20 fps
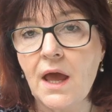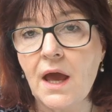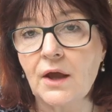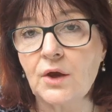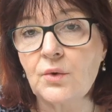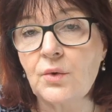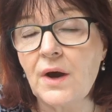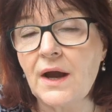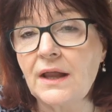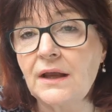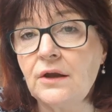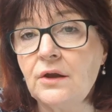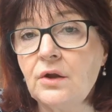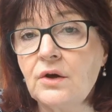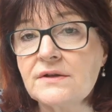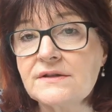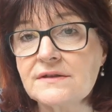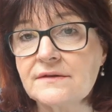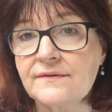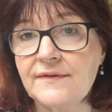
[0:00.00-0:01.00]
and quite a
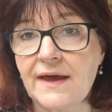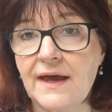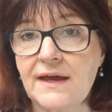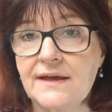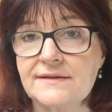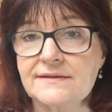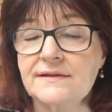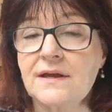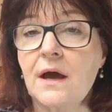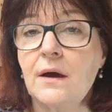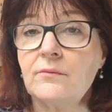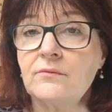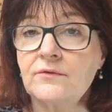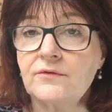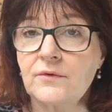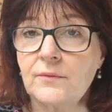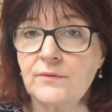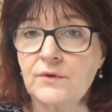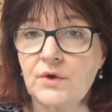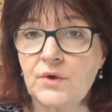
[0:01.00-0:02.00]
lot of that has come
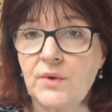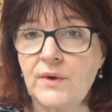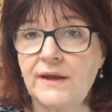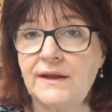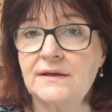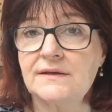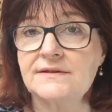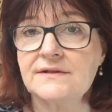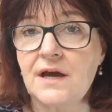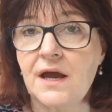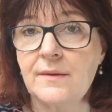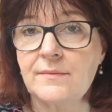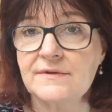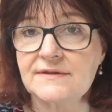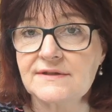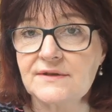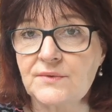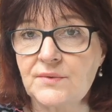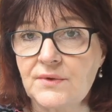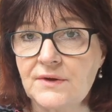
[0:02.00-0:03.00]
from the Queen of
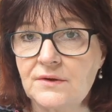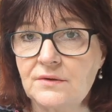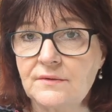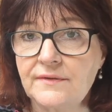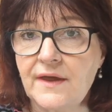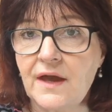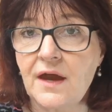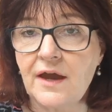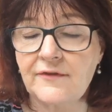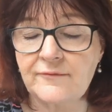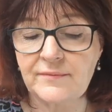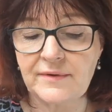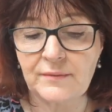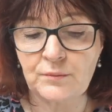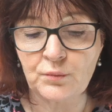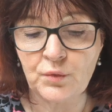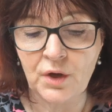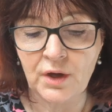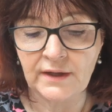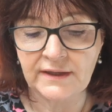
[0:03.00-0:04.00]
Diamonds quilt that I've
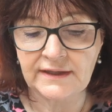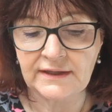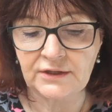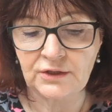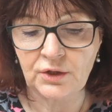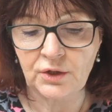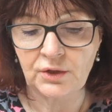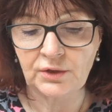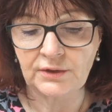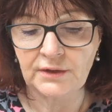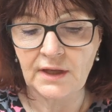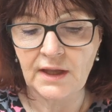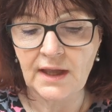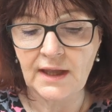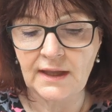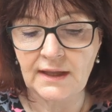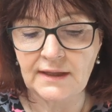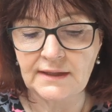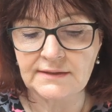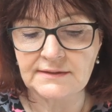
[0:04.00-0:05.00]
been working on,
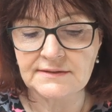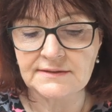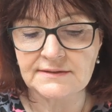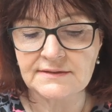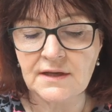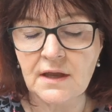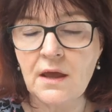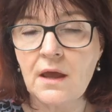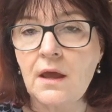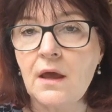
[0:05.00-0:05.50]
and